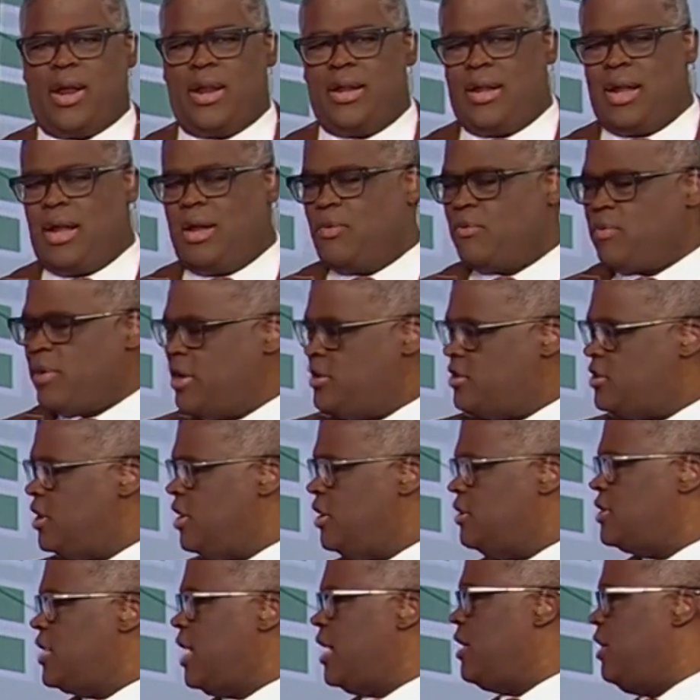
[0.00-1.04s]
right now
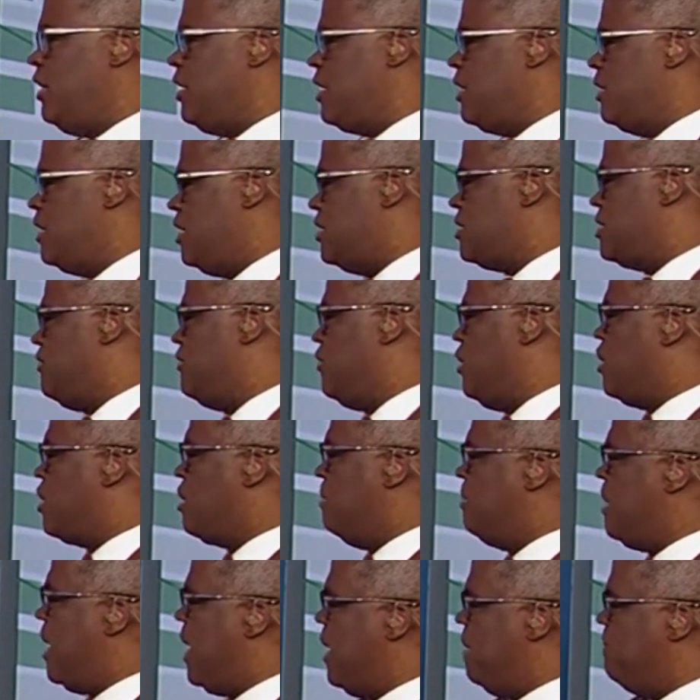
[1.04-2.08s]
ratio. Take a look at this. If you
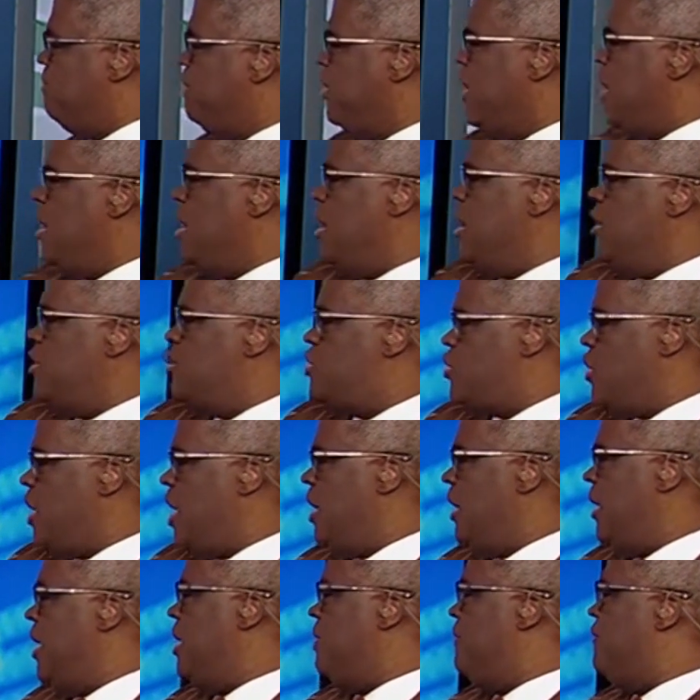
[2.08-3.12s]
combine
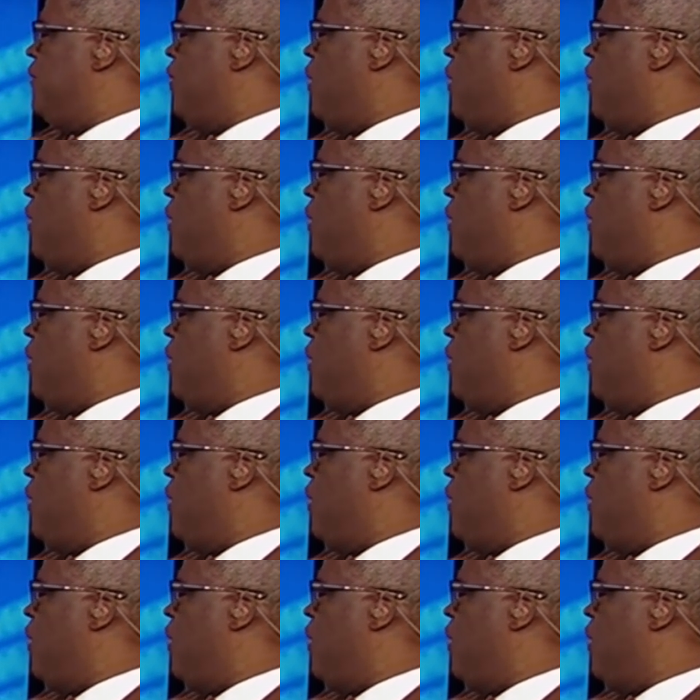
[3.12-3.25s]
trailing